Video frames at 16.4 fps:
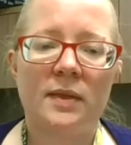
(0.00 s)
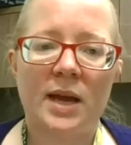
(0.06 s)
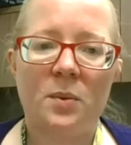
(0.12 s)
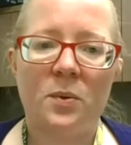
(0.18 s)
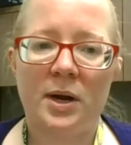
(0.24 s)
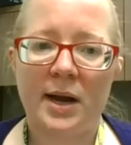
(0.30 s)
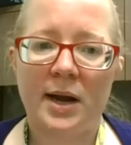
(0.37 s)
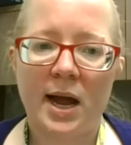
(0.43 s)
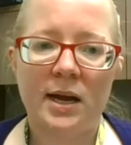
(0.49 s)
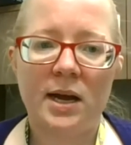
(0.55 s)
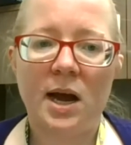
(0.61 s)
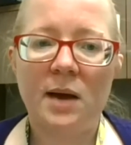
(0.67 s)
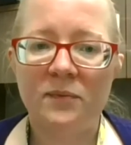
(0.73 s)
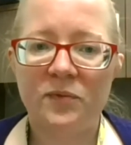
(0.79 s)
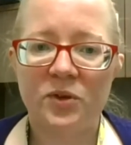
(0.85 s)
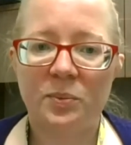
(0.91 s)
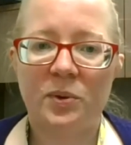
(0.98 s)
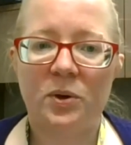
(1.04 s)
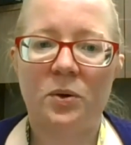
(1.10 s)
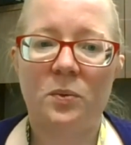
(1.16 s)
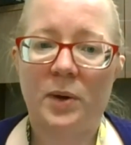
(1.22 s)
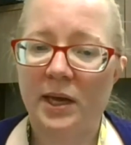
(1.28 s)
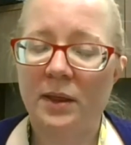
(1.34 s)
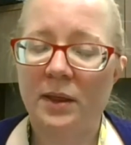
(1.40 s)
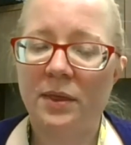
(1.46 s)
that we're not comfortable
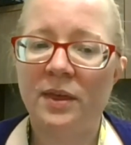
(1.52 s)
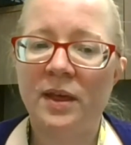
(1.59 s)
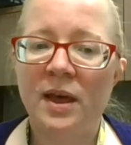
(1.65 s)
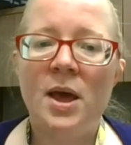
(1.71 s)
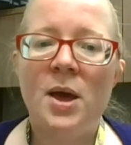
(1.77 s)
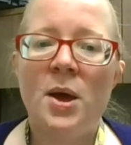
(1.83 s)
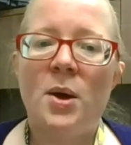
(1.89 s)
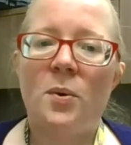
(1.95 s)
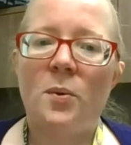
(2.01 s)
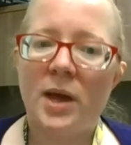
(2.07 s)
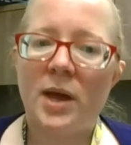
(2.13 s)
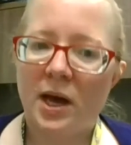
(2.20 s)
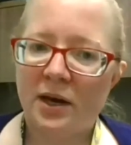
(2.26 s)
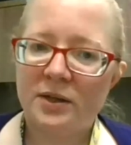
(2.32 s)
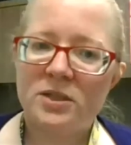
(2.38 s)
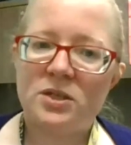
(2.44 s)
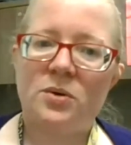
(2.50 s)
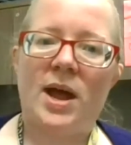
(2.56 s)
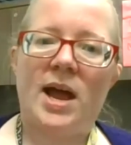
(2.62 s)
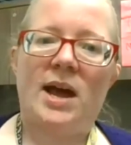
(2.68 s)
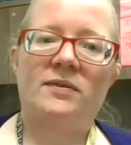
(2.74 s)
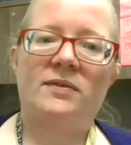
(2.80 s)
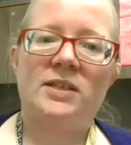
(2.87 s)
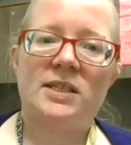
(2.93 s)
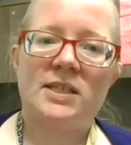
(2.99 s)
with, we also
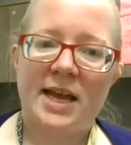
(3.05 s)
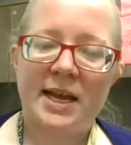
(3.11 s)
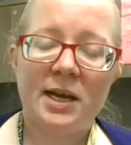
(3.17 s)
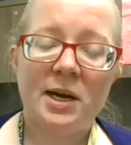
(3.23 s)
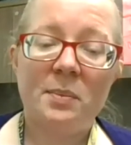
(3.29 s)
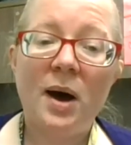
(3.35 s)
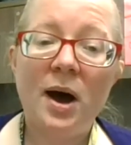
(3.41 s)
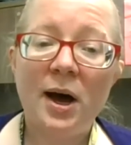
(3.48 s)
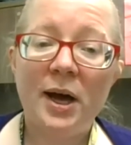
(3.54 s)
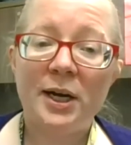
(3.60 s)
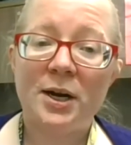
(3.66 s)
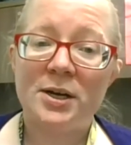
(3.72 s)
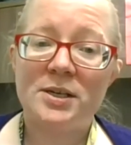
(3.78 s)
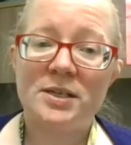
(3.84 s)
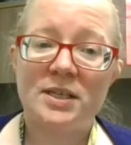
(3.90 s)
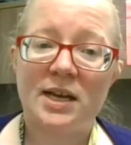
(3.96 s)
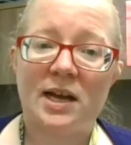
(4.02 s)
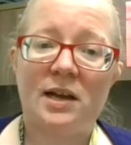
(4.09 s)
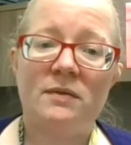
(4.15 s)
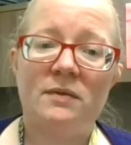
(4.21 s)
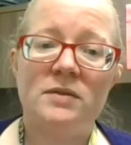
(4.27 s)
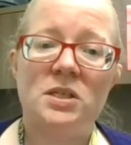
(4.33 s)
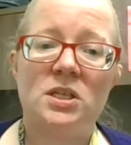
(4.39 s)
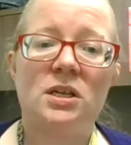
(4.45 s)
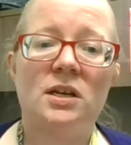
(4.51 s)
have to take it upon
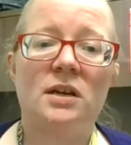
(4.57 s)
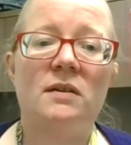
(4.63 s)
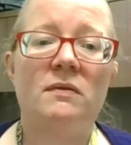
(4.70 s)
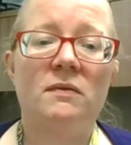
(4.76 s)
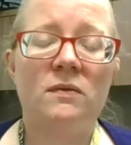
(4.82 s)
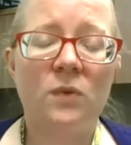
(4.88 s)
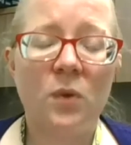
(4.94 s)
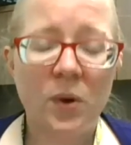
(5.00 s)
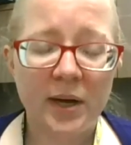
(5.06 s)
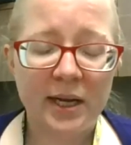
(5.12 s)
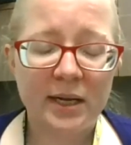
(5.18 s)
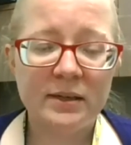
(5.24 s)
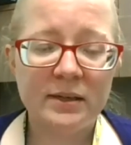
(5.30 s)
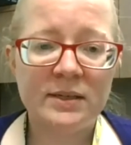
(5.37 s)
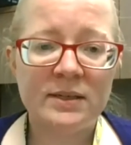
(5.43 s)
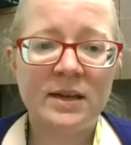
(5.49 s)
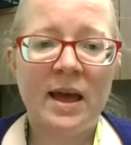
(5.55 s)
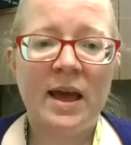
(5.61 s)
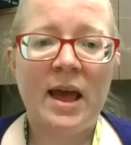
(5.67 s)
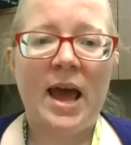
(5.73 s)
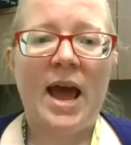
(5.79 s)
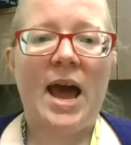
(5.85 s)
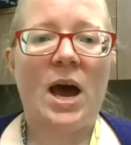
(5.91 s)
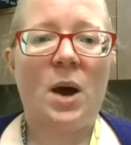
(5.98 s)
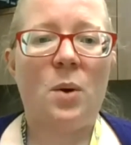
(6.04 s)
ourselves to voice
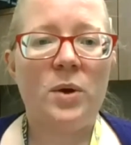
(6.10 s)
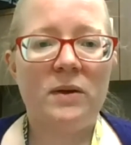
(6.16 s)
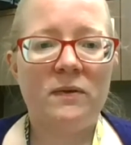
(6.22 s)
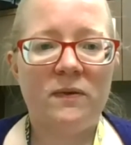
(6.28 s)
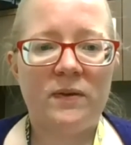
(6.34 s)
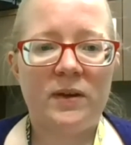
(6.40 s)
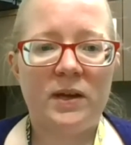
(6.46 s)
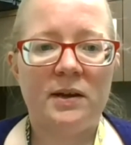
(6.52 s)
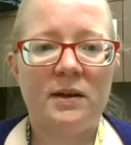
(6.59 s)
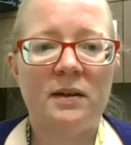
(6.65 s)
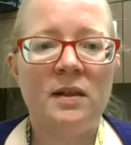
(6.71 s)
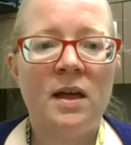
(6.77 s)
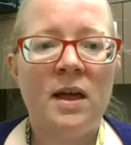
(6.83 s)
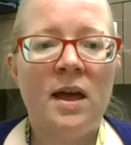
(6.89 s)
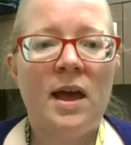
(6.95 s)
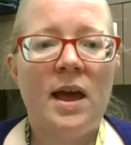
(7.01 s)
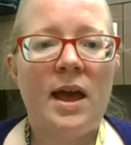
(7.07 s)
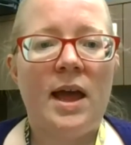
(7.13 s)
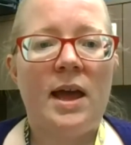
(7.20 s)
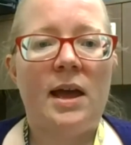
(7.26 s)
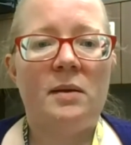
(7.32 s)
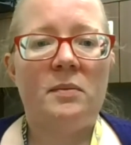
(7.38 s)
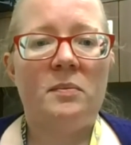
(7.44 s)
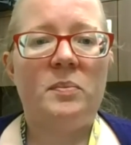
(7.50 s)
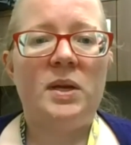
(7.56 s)
how we feel
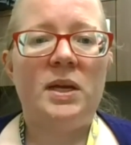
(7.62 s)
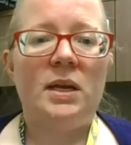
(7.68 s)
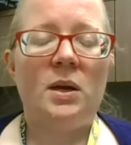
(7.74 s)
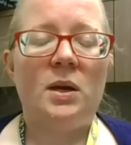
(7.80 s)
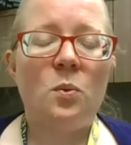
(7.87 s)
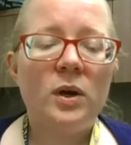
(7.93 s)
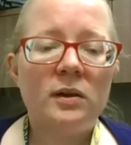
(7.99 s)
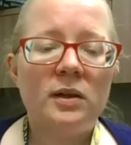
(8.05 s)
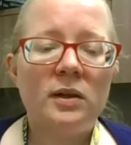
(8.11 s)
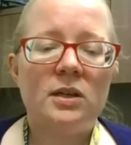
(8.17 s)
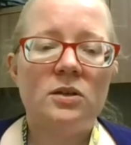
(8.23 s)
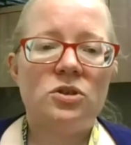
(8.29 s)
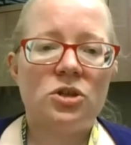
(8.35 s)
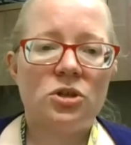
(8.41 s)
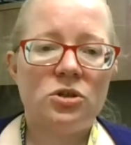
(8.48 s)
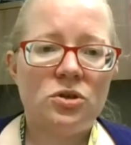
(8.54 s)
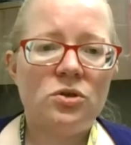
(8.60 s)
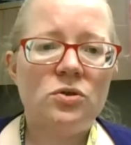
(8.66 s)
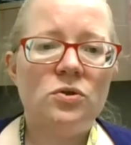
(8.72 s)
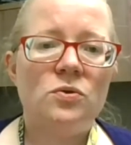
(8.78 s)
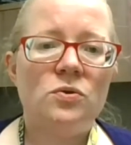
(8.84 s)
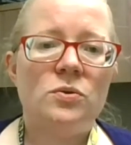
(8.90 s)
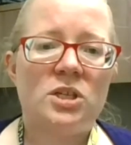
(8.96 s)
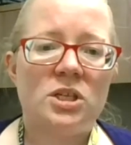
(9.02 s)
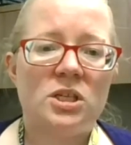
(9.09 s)
and being willing to
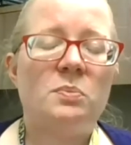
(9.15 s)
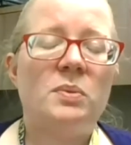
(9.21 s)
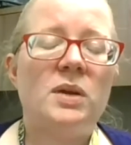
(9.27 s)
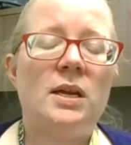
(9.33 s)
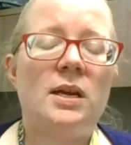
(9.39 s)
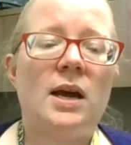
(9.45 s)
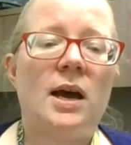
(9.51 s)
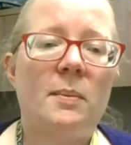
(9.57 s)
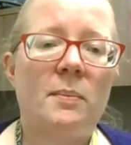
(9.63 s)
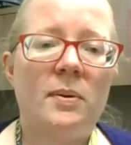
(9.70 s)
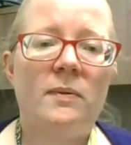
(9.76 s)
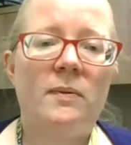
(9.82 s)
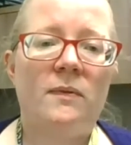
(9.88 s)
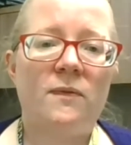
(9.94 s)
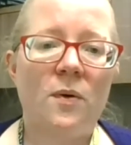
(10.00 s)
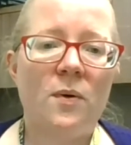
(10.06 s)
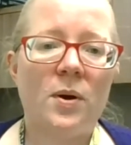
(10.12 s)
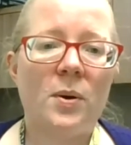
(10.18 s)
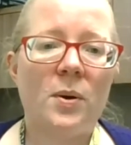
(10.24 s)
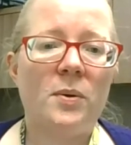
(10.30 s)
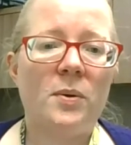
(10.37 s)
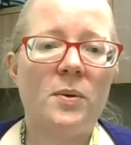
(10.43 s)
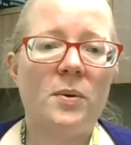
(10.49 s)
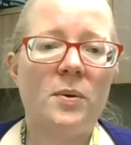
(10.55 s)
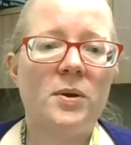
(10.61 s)
do, to speak up
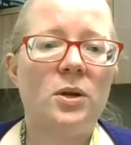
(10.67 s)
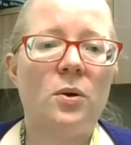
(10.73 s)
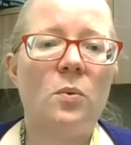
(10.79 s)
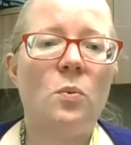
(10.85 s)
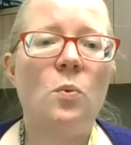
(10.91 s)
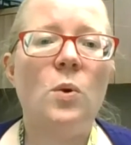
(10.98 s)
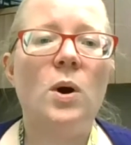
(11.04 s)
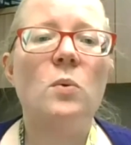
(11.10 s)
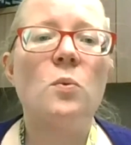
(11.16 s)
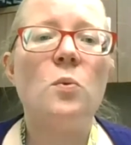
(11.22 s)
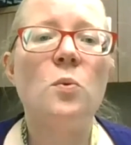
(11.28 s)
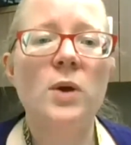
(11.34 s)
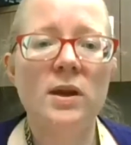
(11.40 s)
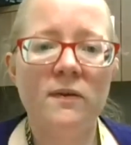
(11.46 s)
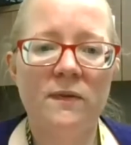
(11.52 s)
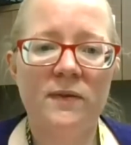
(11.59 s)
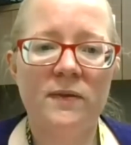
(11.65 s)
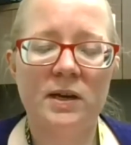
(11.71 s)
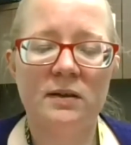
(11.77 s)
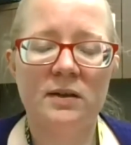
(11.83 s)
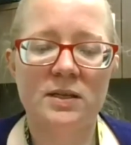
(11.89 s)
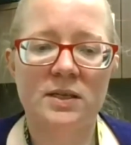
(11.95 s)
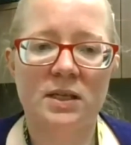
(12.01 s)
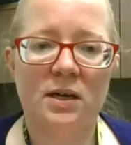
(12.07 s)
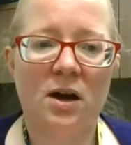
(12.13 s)
for, you know, what we feel
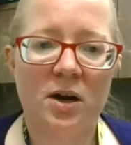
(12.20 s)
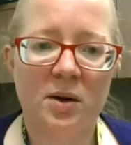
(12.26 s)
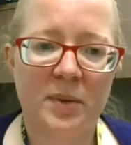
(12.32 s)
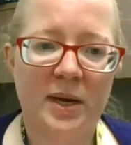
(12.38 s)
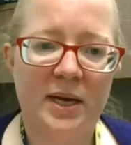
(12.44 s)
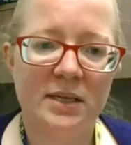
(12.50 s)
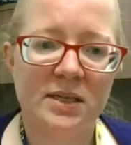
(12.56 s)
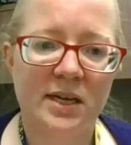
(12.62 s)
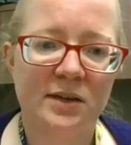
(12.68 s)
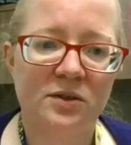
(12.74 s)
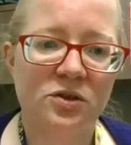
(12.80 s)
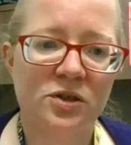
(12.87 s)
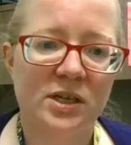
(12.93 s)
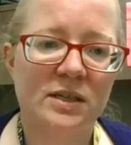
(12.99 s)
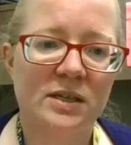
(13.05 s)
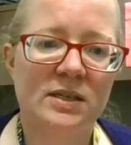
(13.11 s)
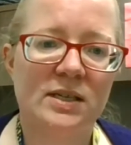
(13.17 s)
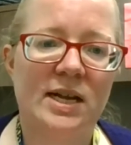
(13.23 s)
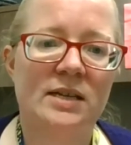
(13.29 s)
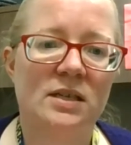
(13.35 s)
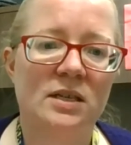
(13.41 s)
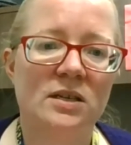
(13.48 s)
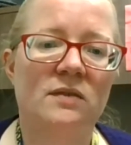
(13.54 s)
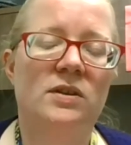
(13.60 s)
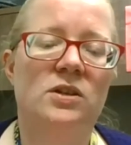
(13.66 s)
is in our best interests as
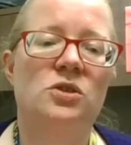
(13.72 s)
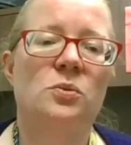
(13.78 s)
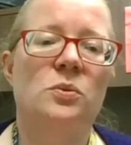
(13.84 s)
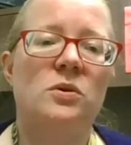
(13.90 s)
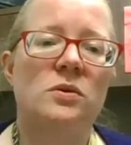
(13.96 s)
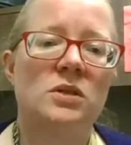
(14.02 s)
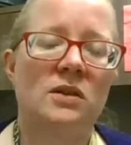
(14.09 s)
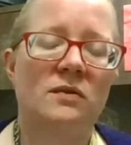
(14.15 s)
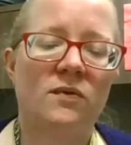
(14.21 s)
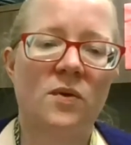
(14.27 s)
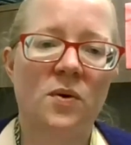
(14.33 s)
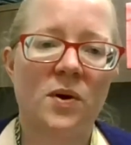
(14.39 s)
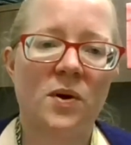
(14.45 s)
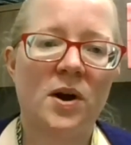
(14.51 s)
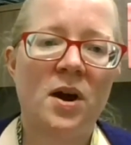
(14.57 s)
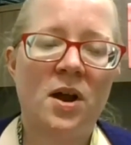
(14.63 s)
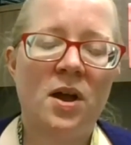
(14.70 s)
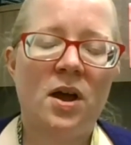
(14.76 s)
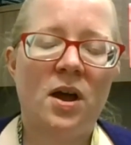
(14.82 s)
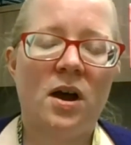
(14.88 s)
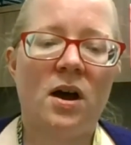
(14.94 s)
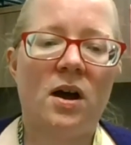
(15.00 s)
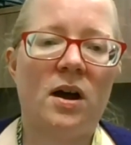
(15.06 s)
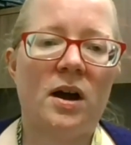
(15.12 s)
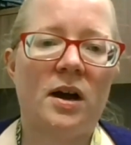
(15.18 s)
individuals and for
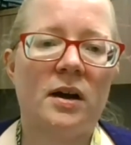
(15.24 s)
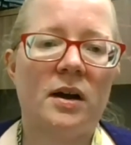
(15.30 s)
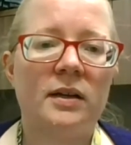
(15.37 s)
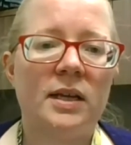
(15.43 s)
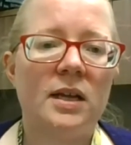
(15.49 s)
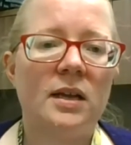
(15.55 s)
our